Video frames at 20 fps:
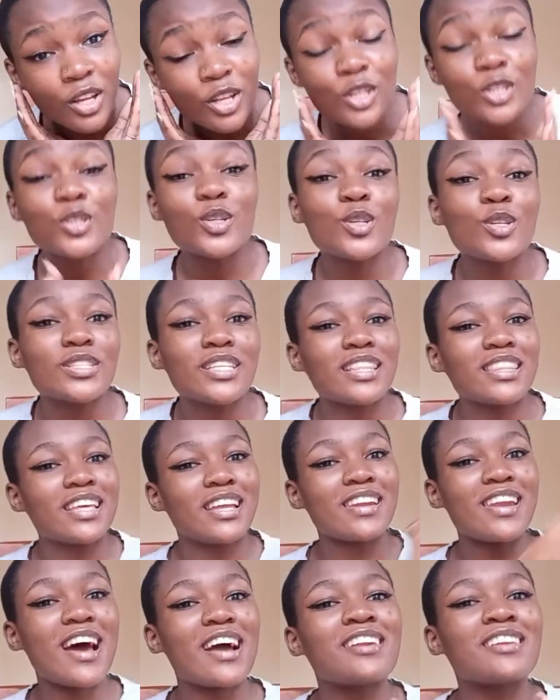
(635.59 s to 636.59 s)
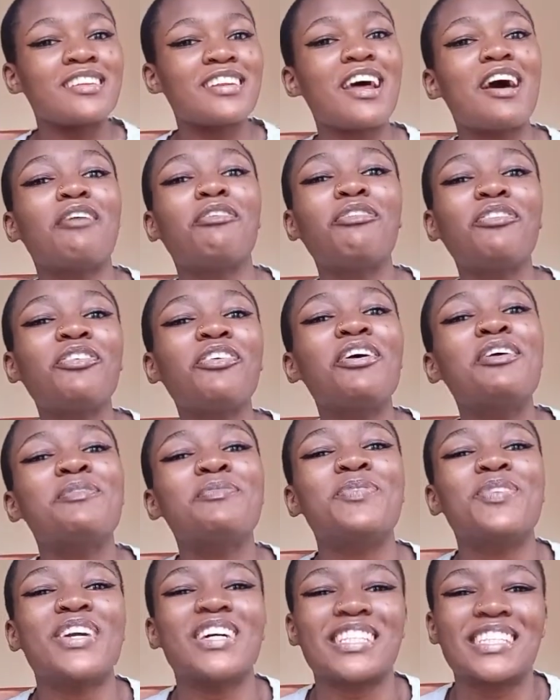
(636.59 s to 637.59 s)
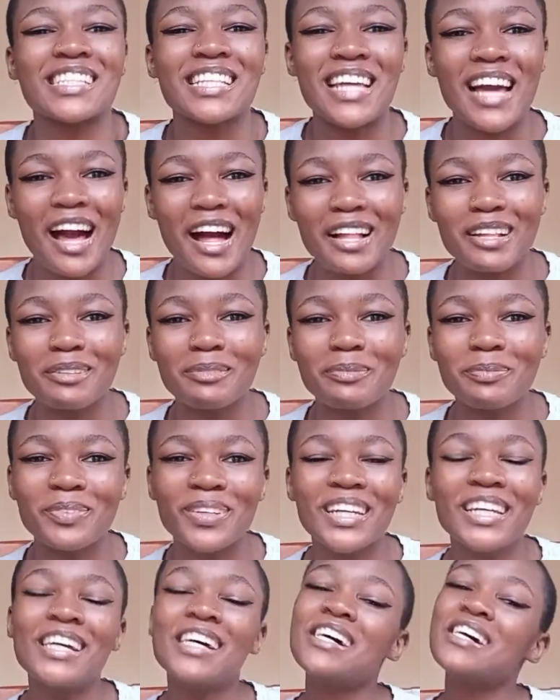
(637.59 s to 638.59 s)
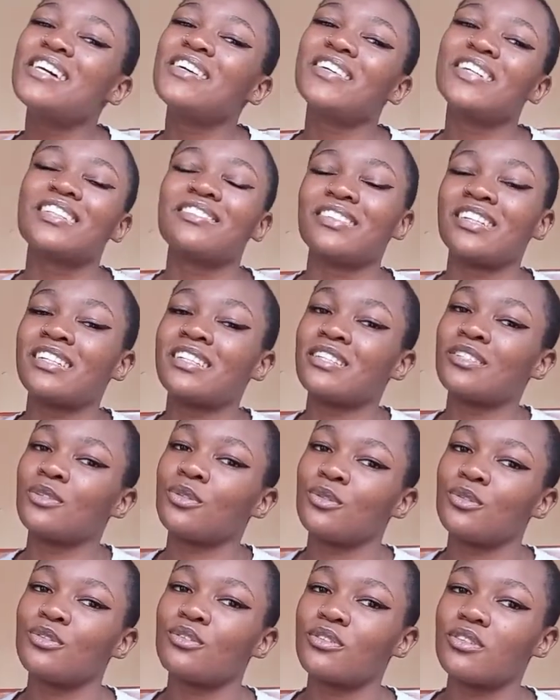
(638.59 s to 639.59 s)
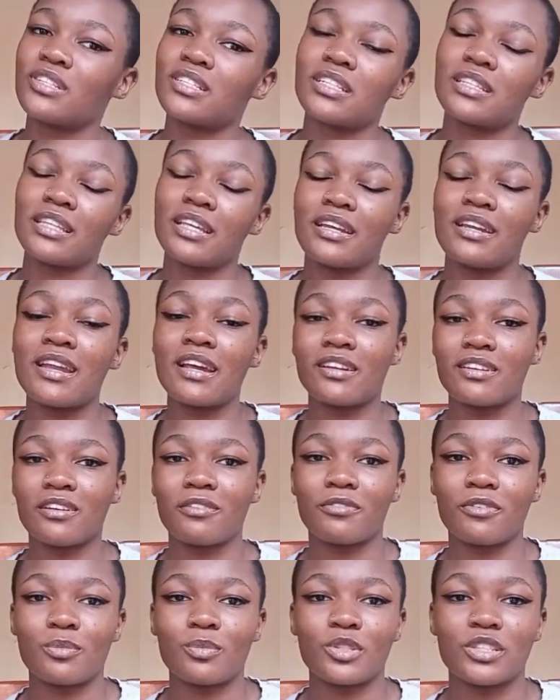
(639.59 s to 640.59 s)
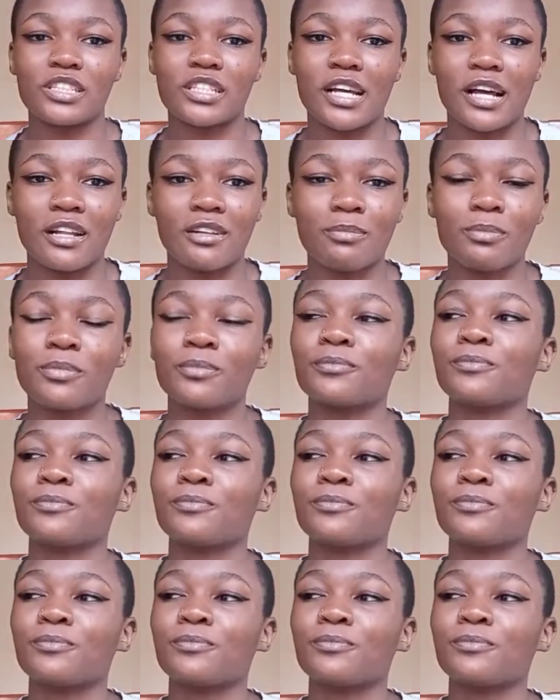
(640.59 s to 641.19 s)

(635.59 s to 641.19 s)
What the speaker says: To loosen the dandruff from your scalp. Whatever it is you do to loosen the dandruff from your scalp.